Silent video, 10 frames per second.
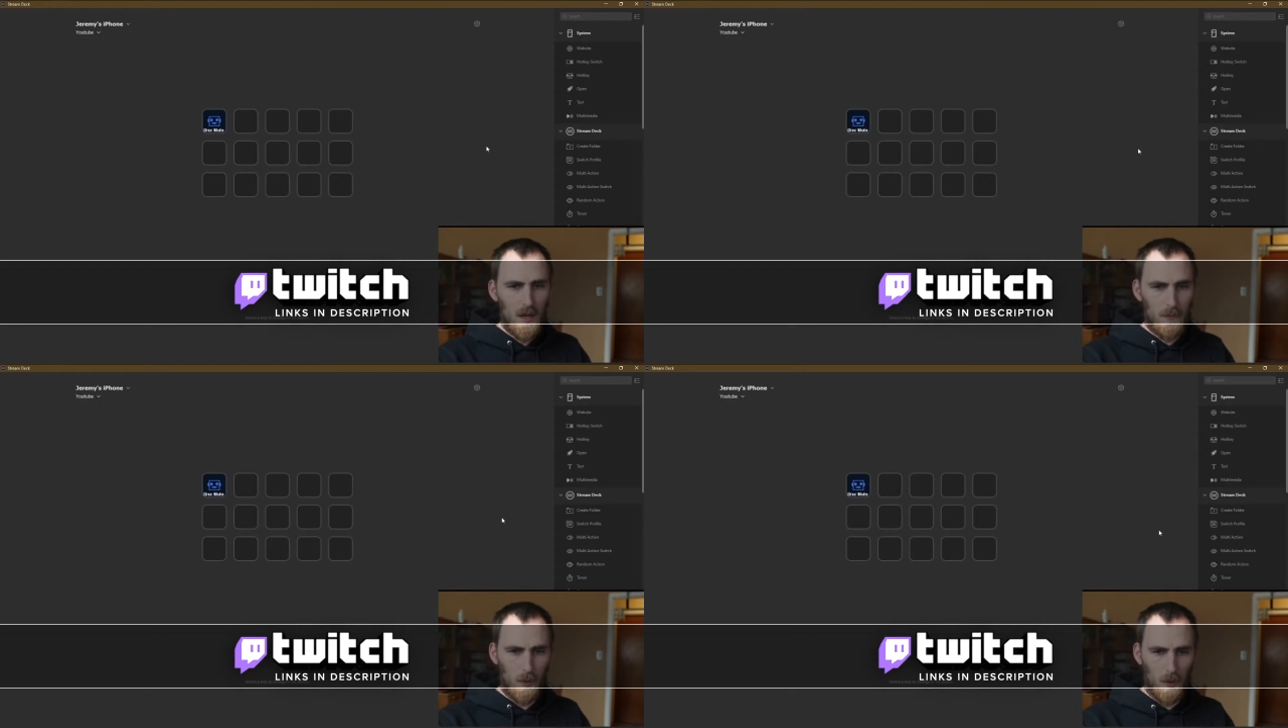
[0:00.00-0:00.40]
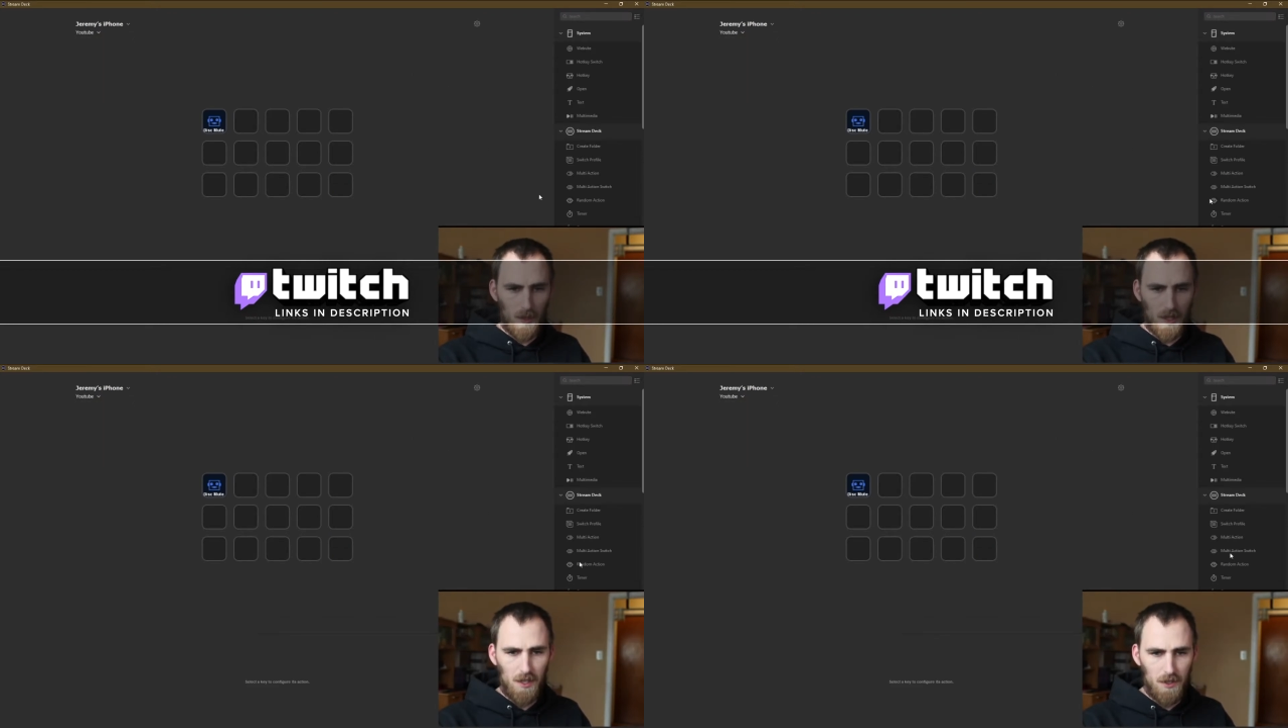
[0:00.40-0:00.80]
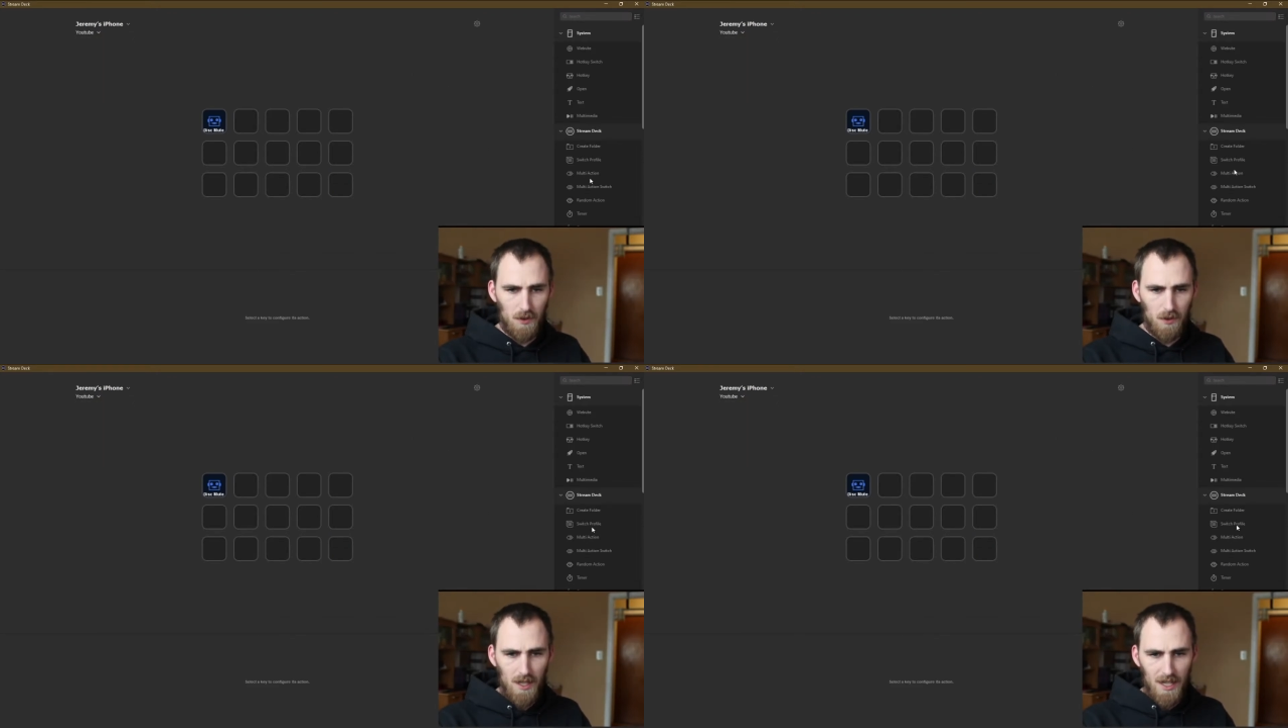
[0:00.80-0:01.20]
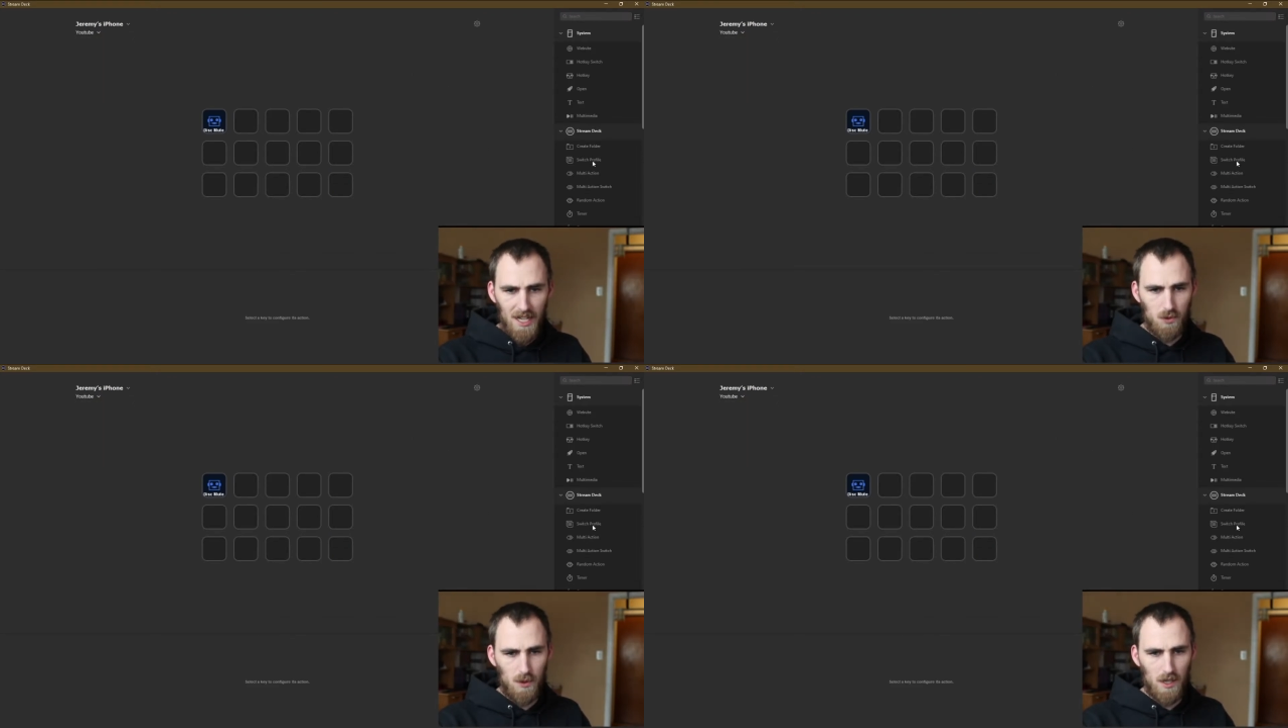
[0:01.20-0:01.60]
So what we're going to do
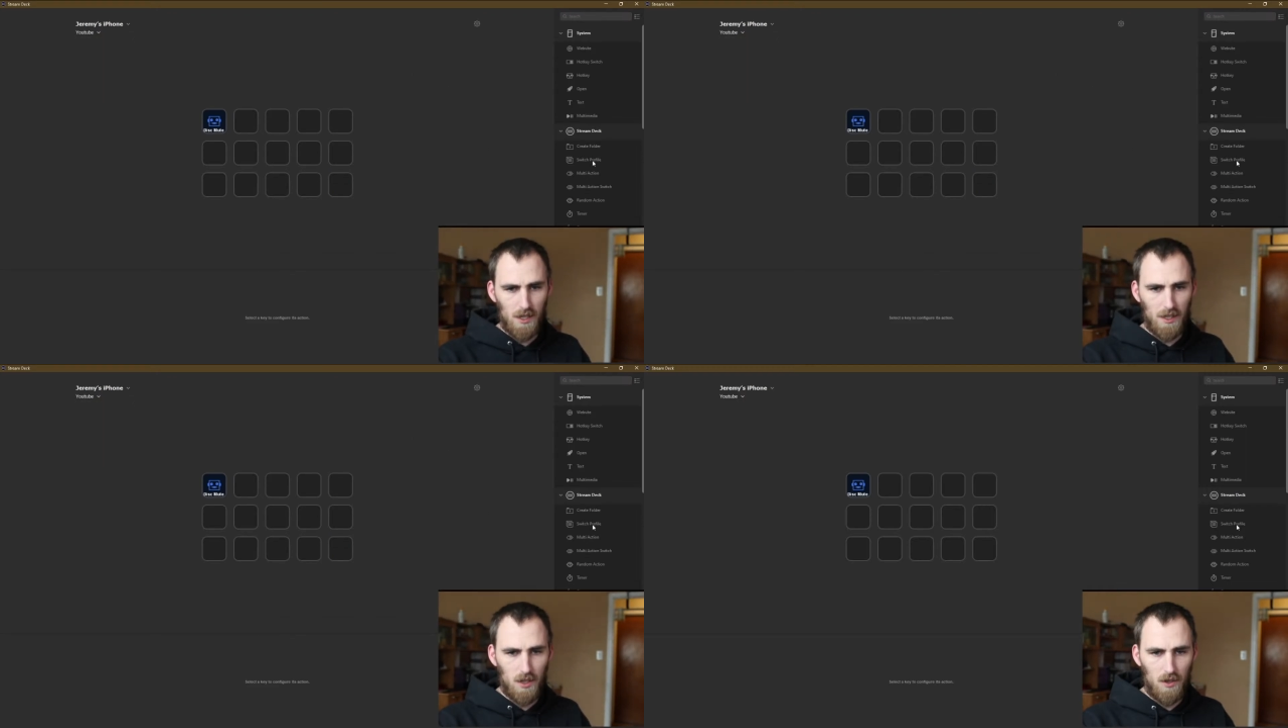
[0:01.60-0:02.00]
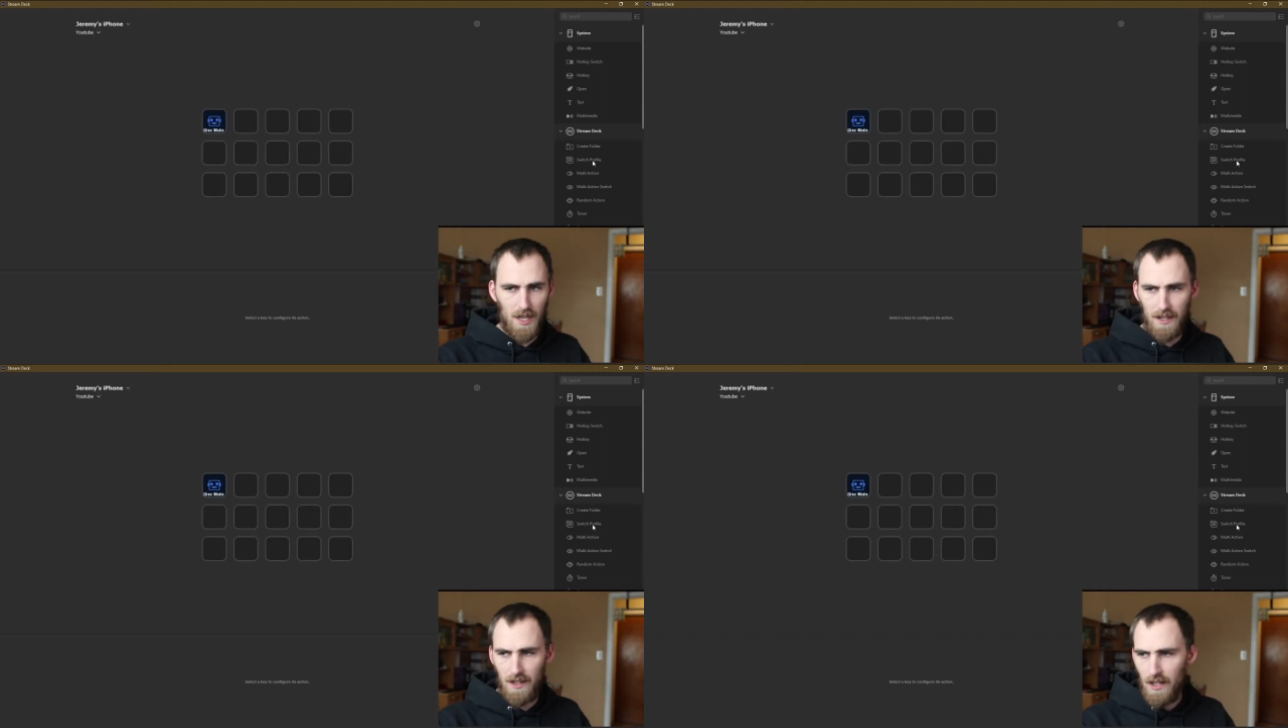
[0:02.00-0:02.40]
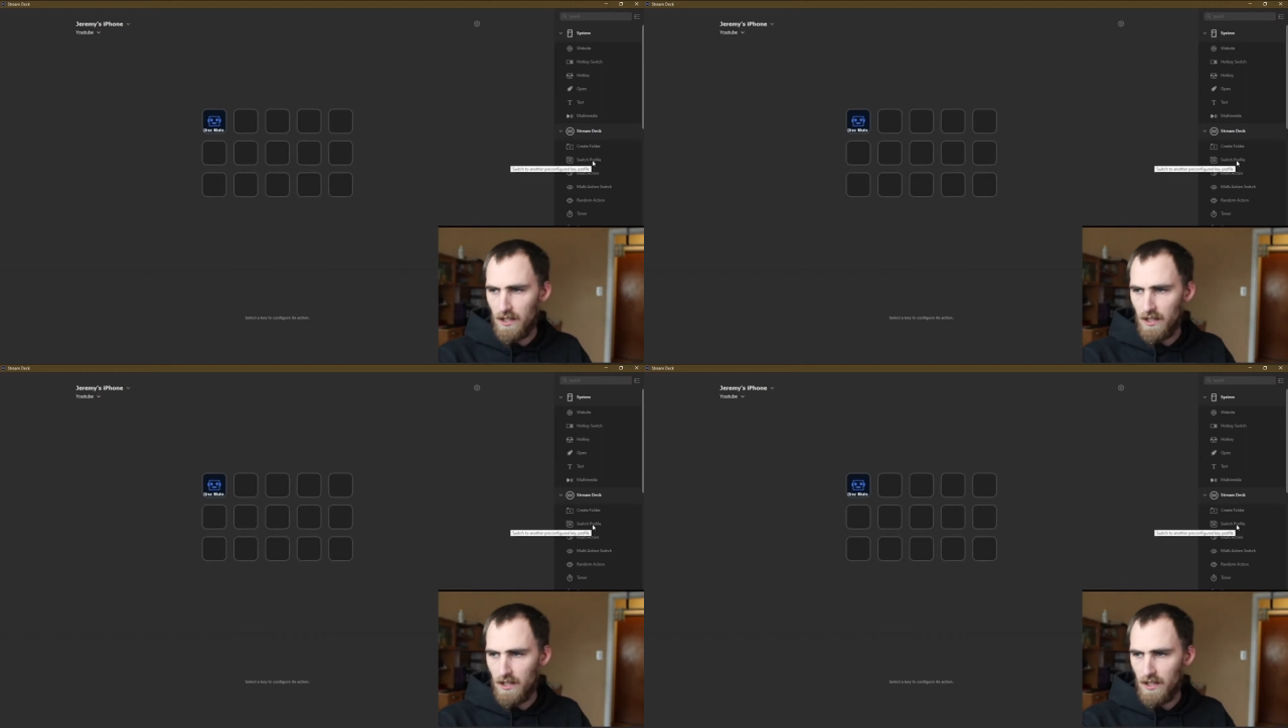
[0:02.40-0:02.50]
is we are going to go ahead,